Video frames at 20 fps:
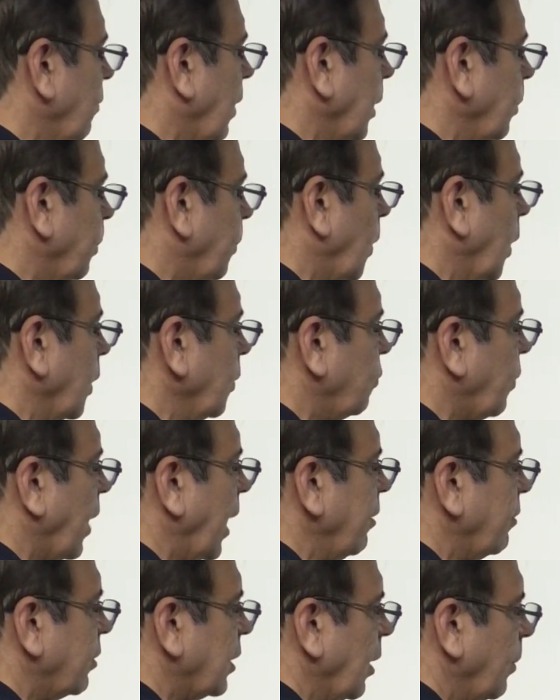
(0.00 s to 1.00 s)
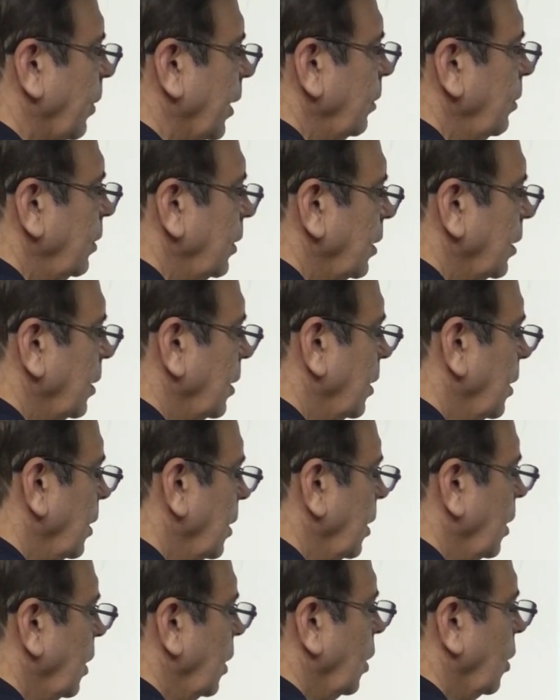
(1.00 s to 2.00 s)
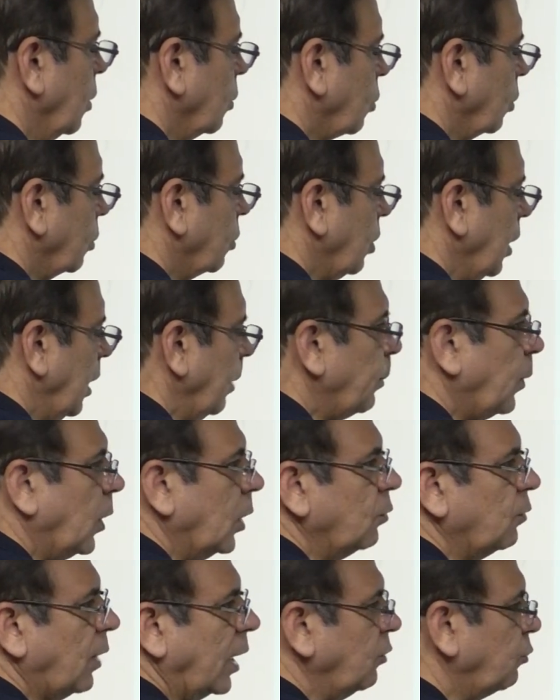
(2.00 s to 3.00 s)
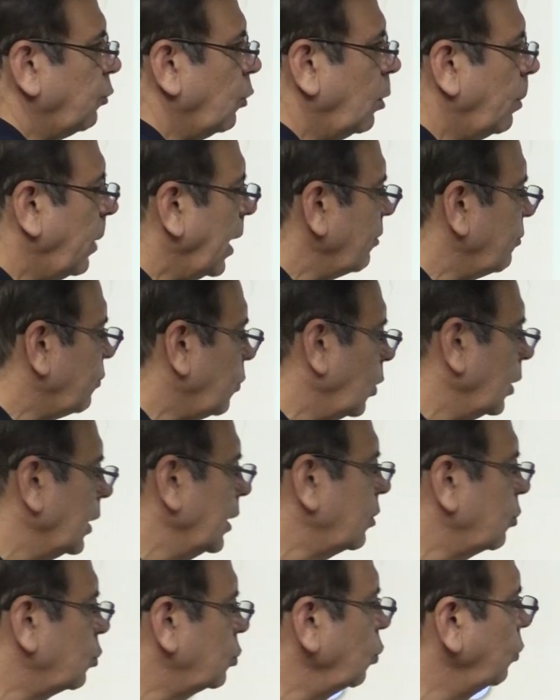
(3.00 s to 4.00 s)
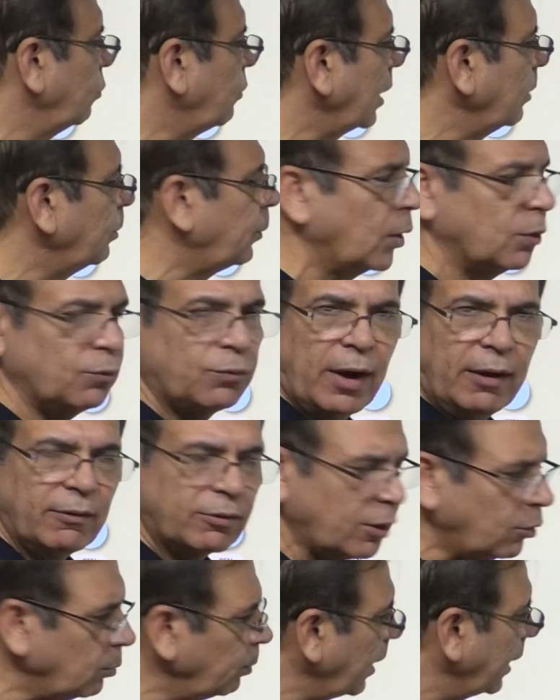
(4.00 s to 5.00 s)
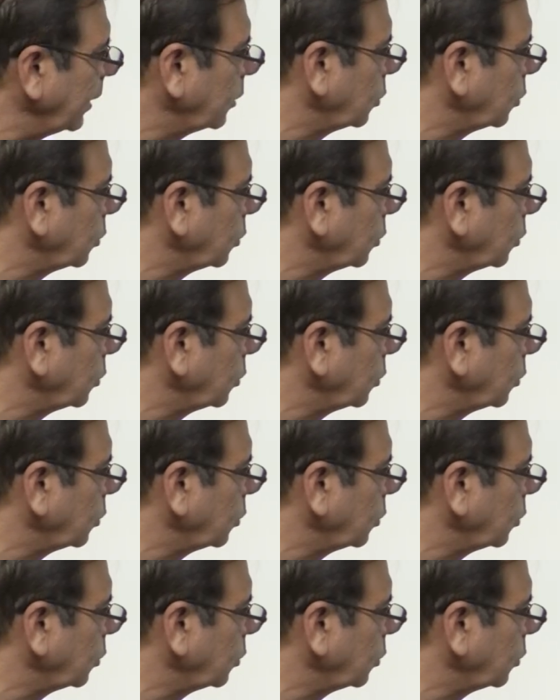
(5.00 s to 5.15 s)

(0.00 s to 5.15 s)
1.57. So 3.14 by 4 is to 1.57 by